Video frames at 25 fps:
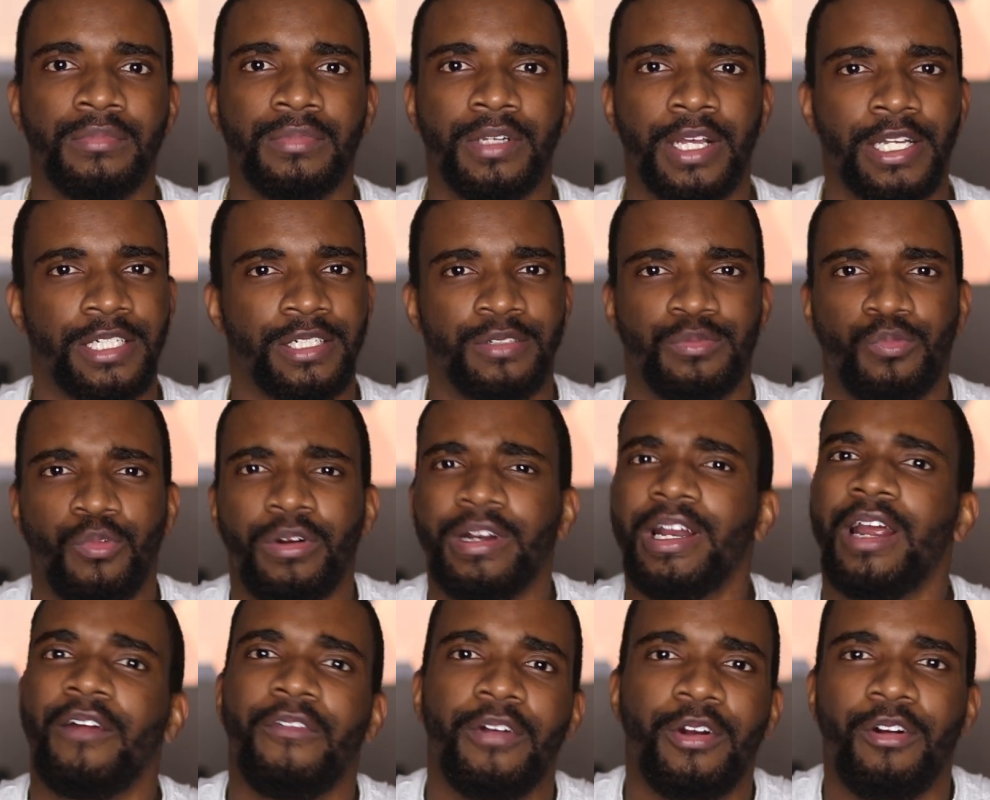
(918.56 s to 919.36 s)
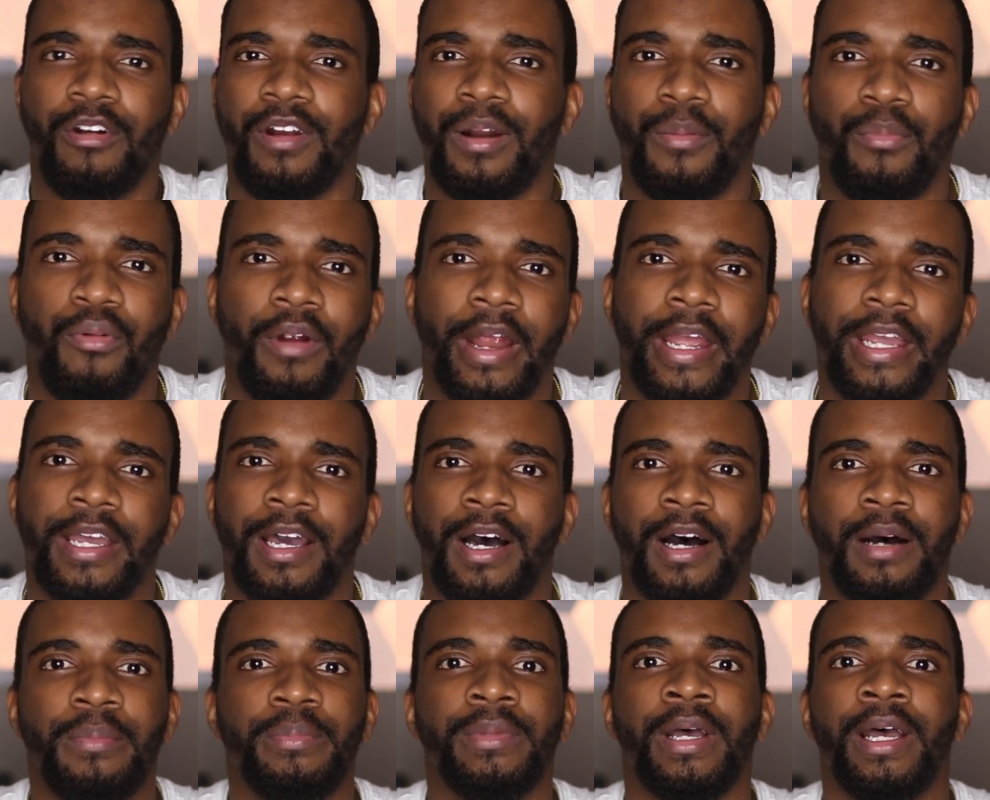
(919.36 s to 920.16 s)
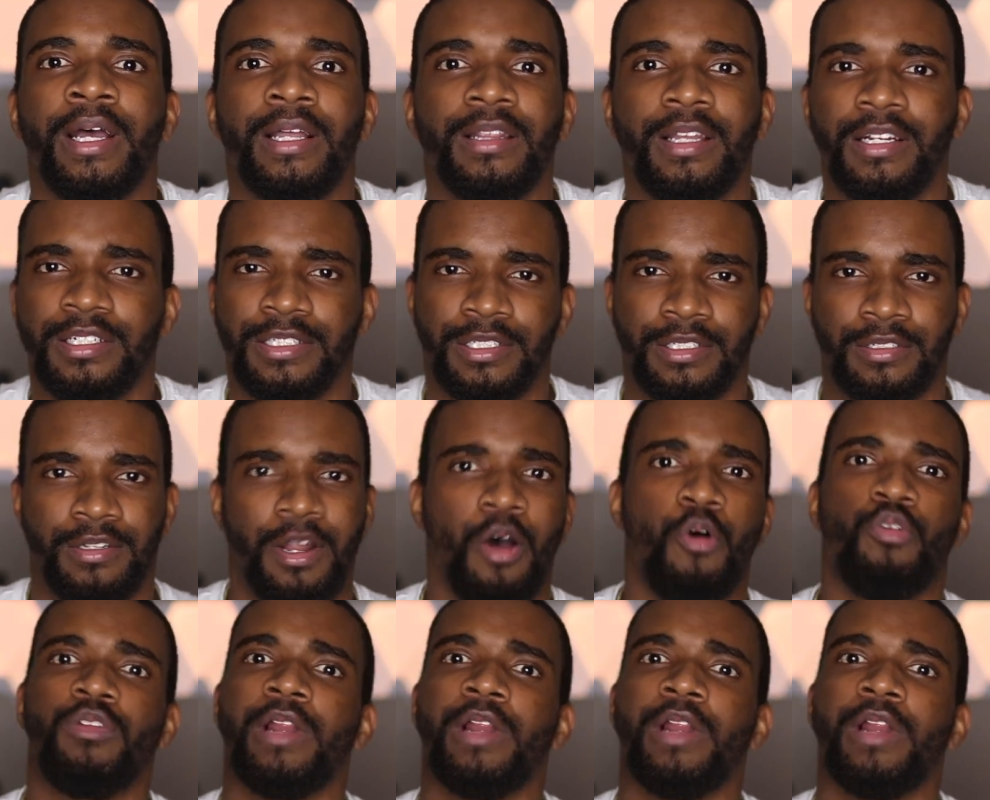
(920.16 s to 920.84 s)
Because we're never going to break up. There's no